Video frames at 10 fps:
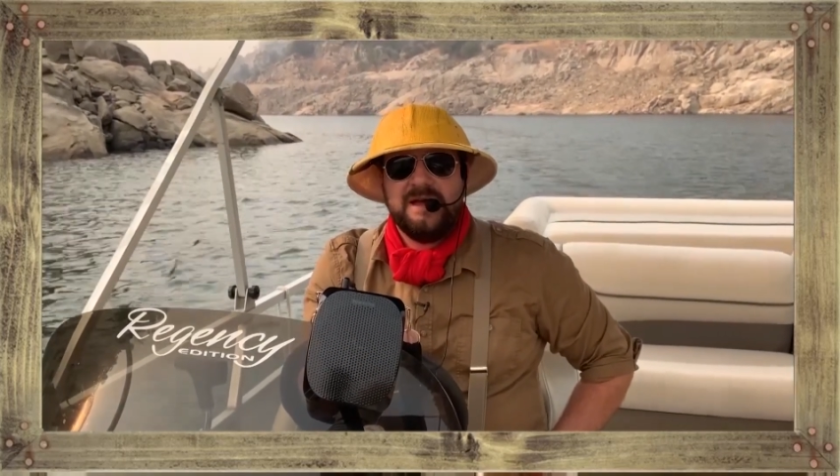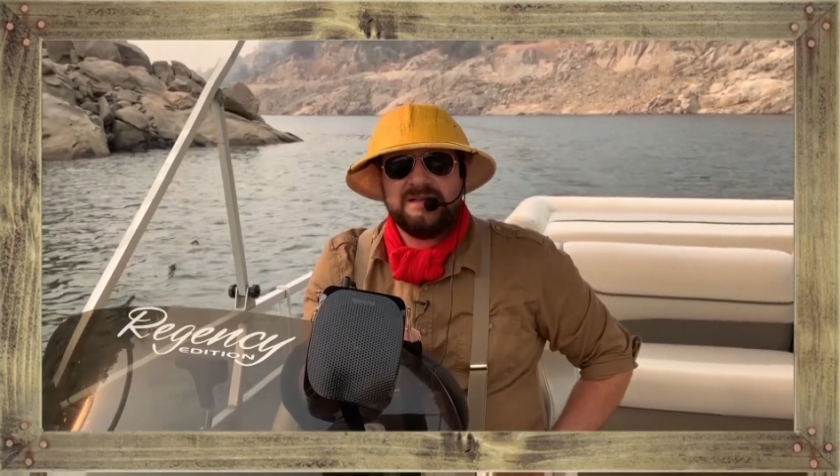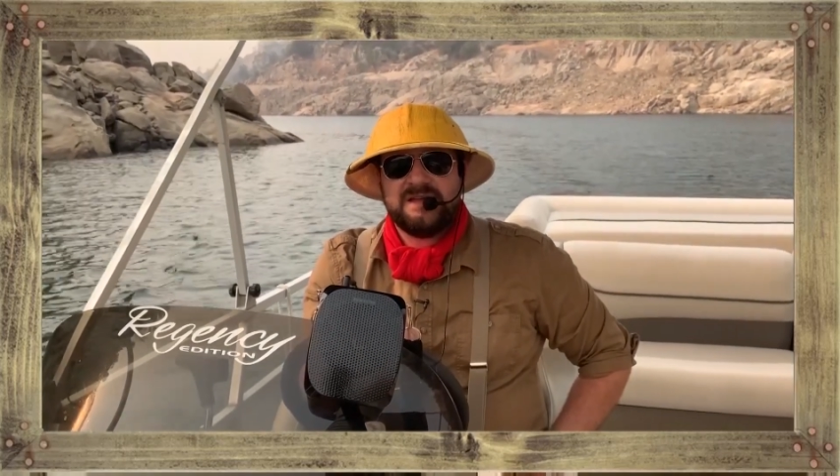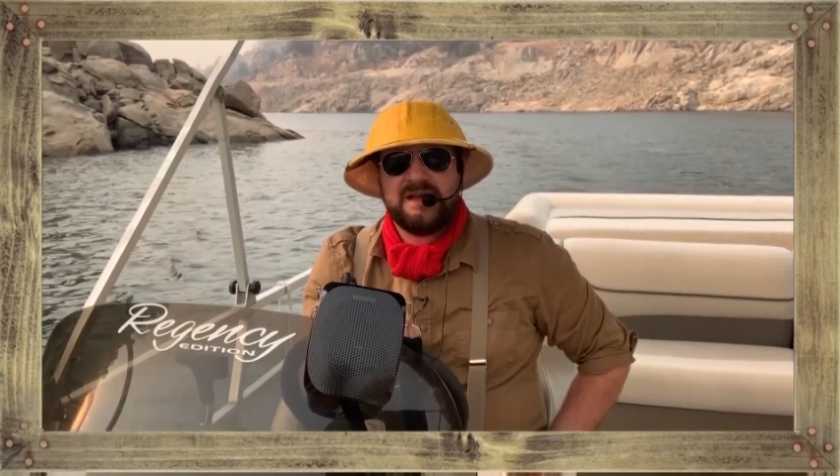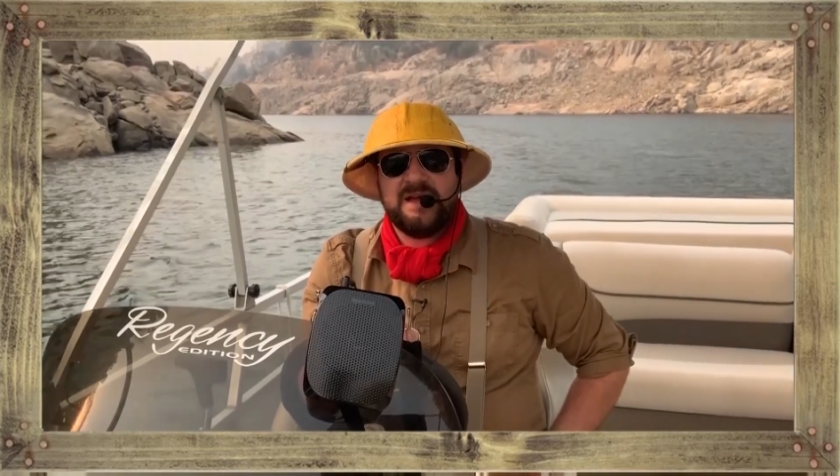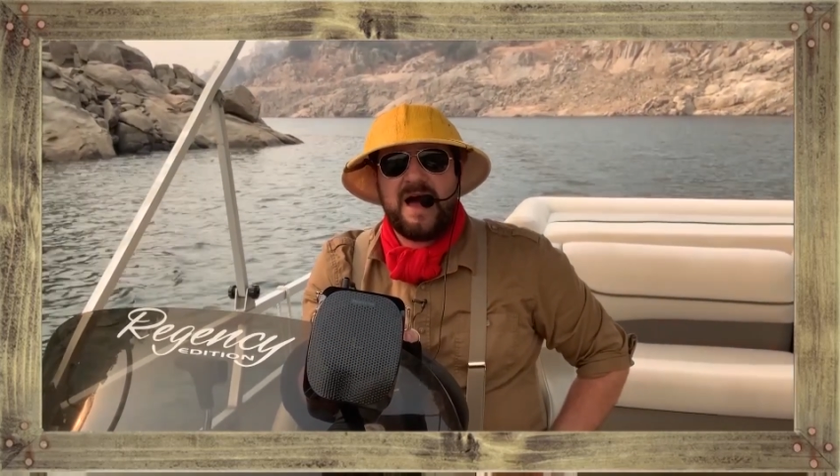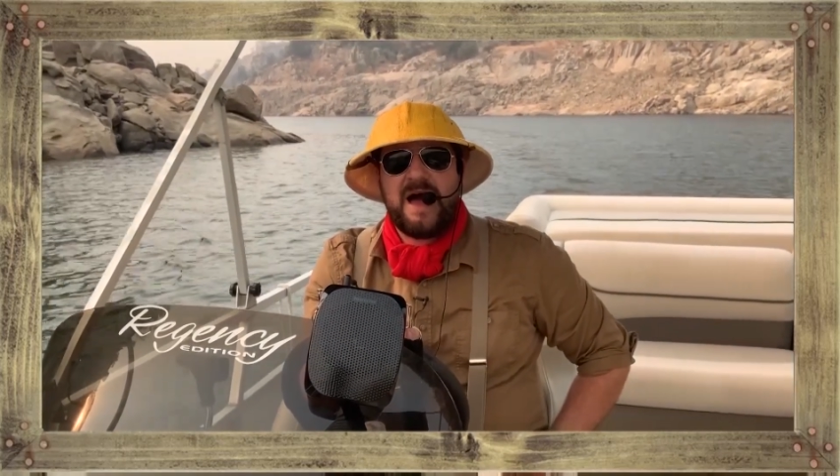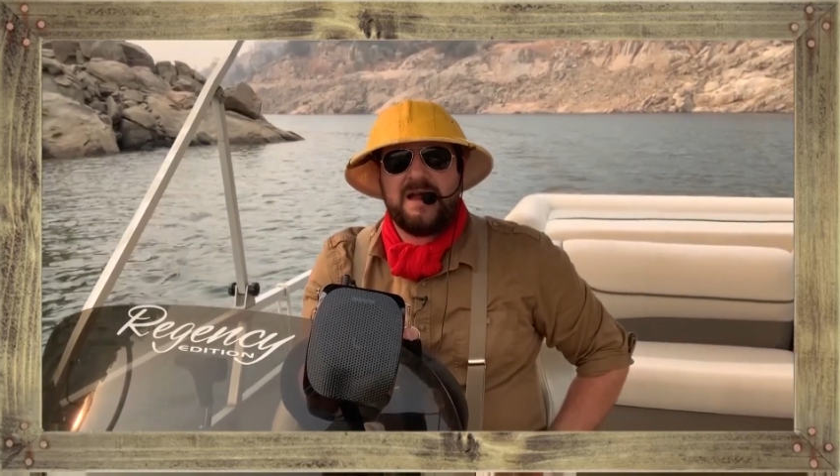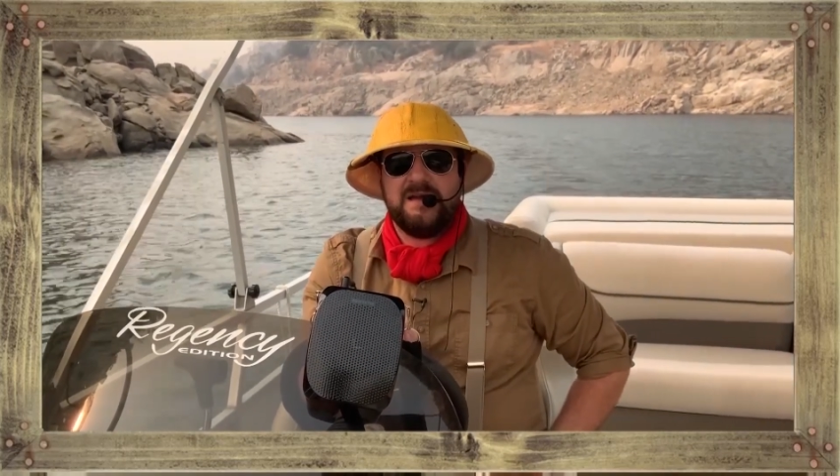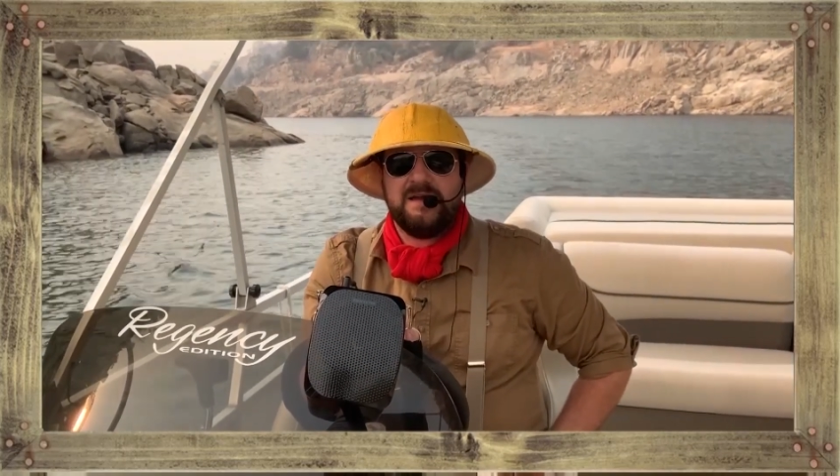he said,
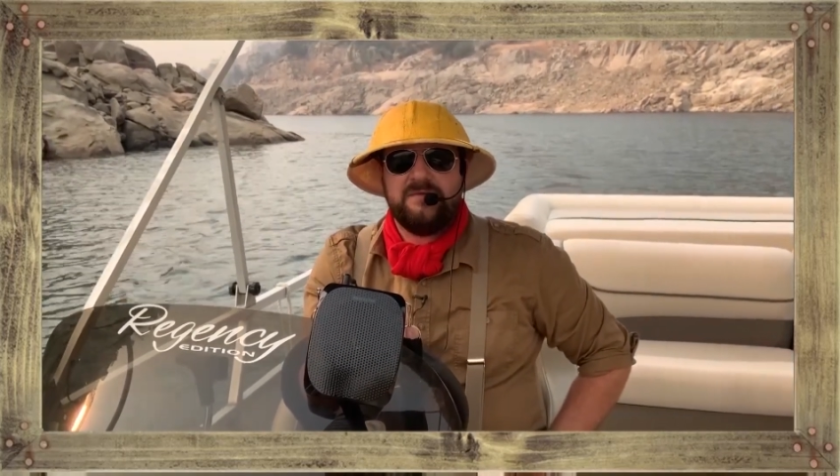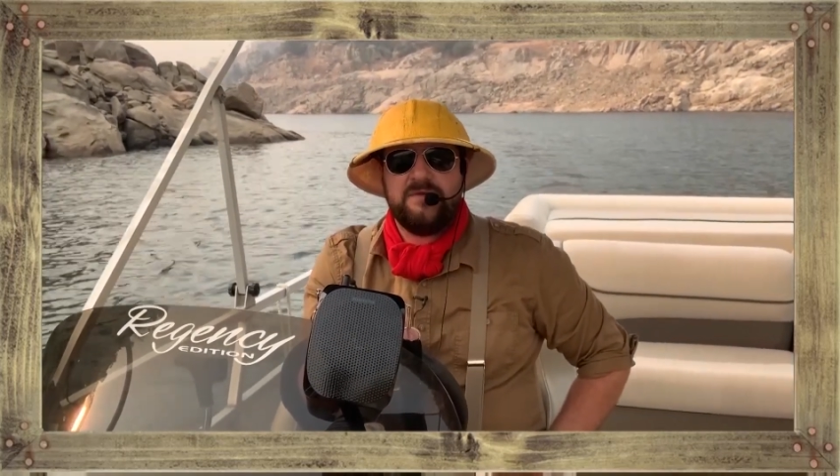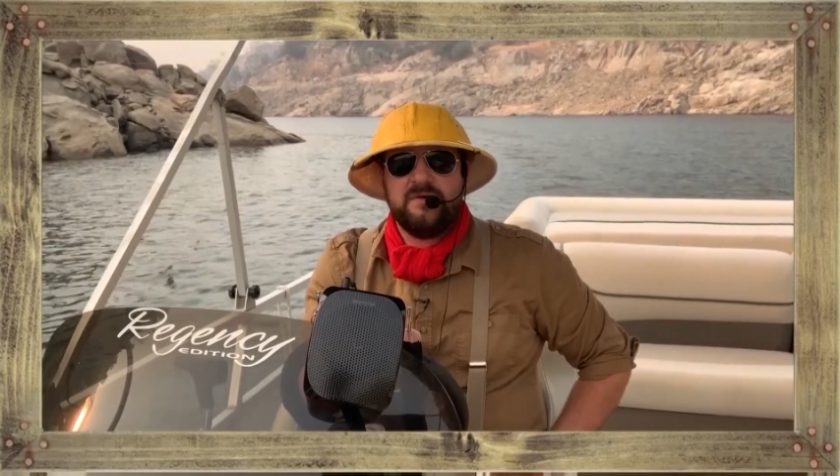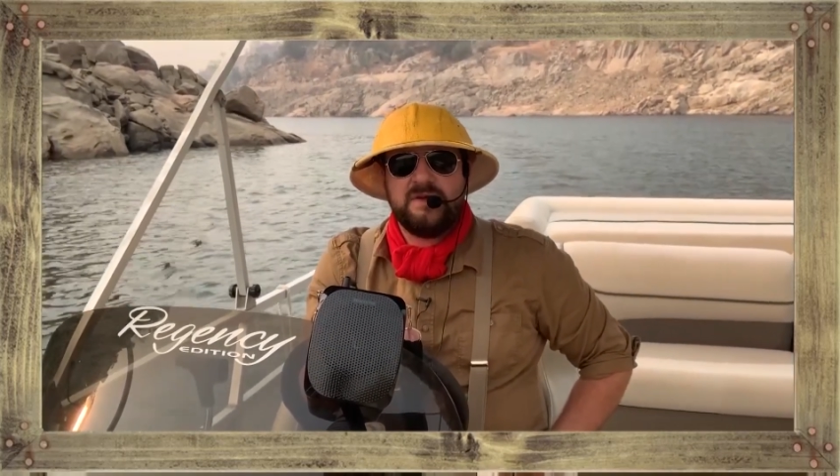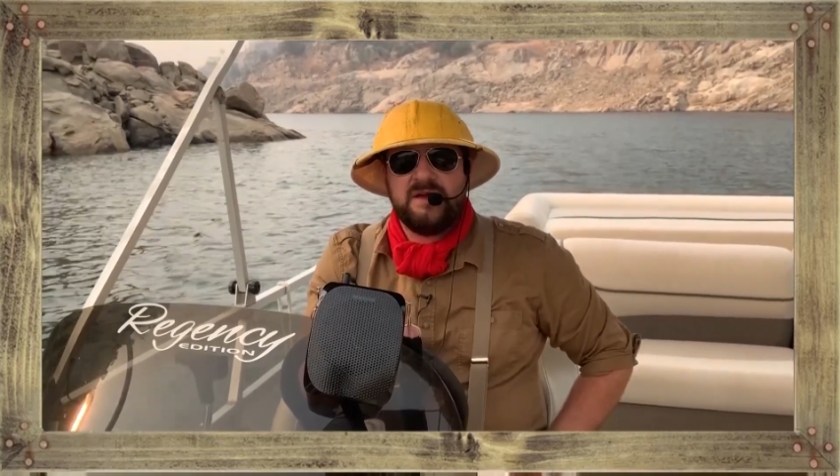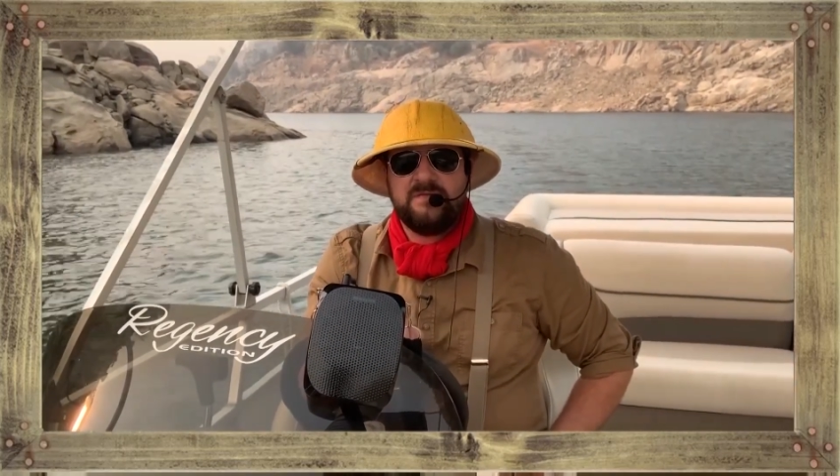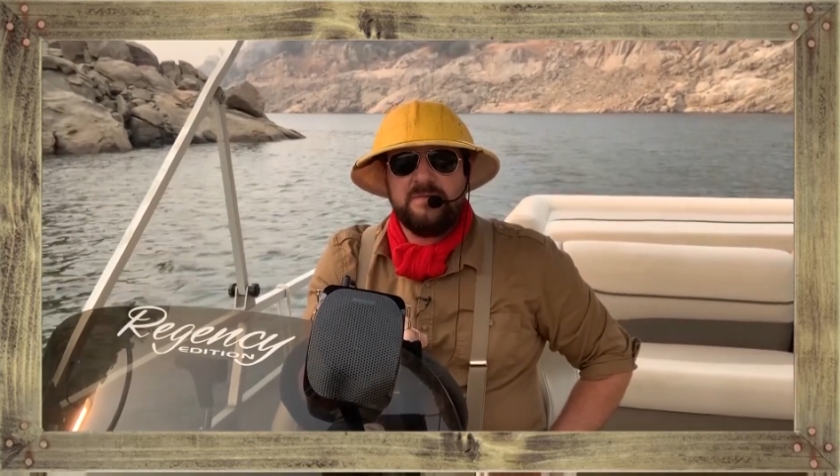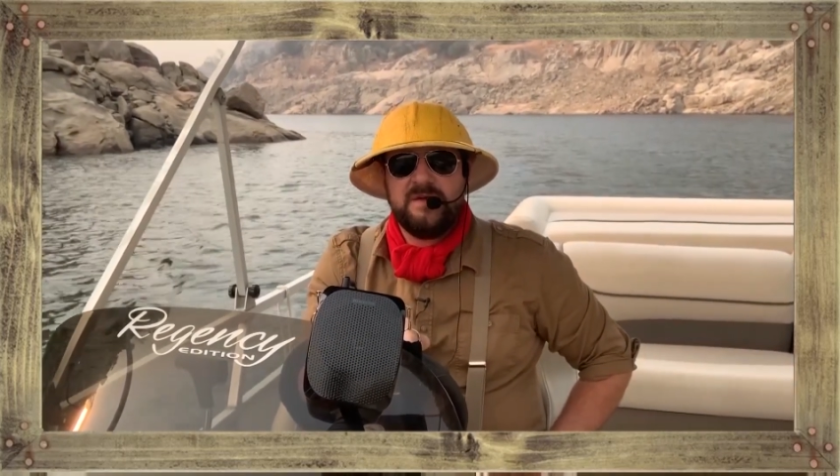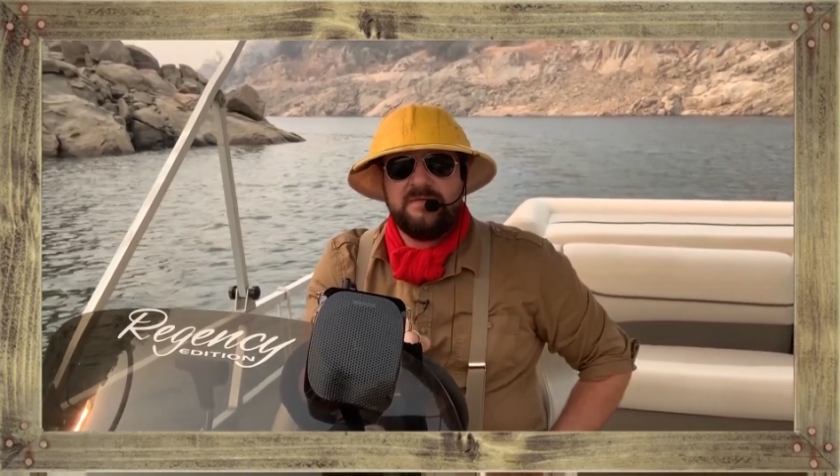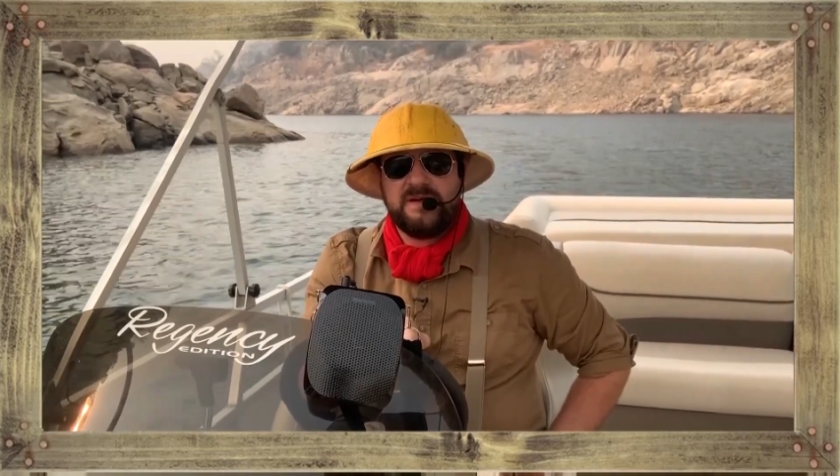God, if you give
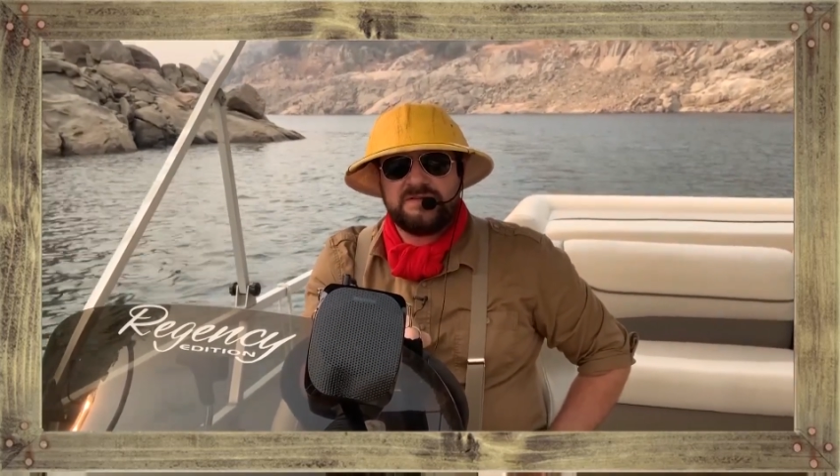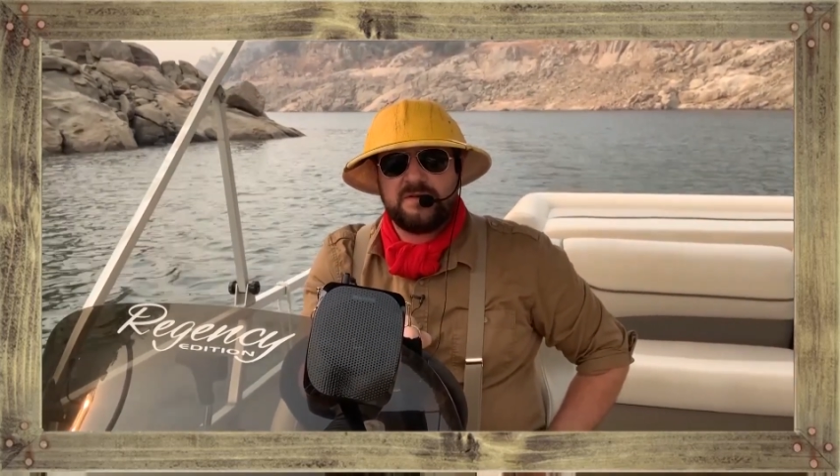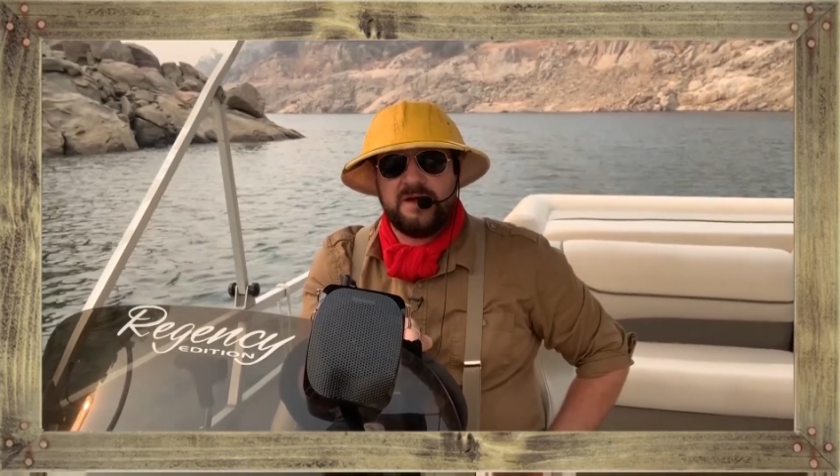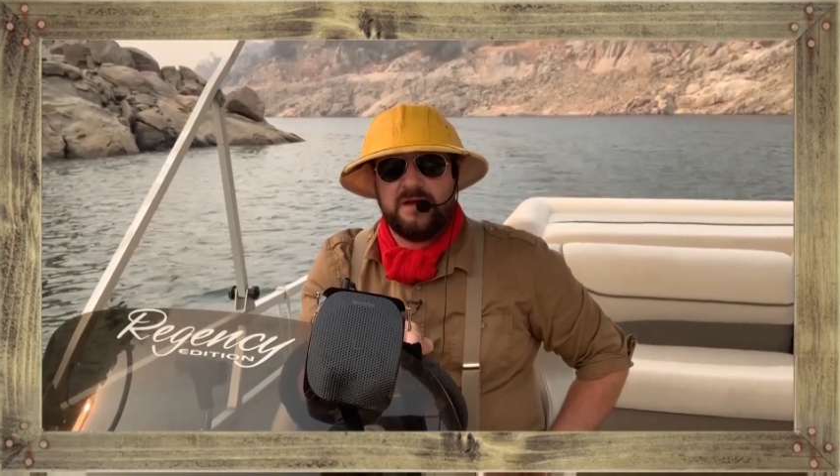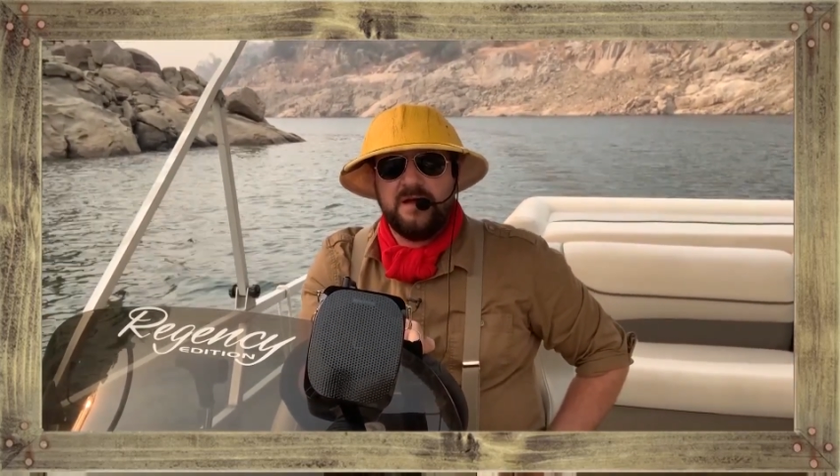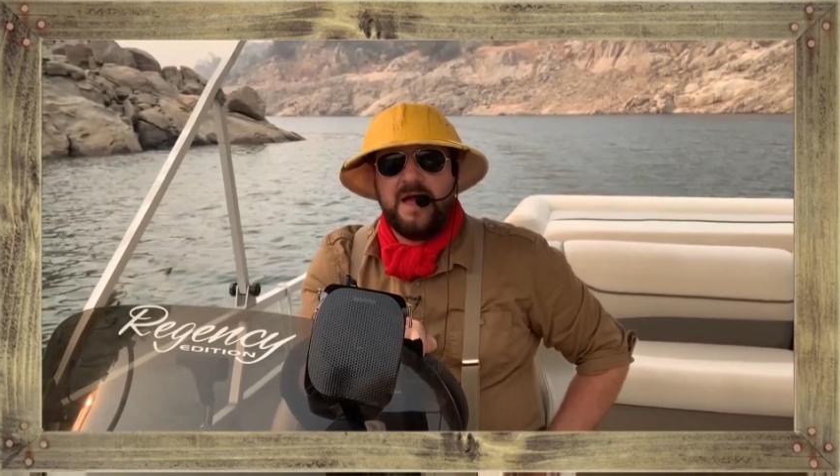me victory,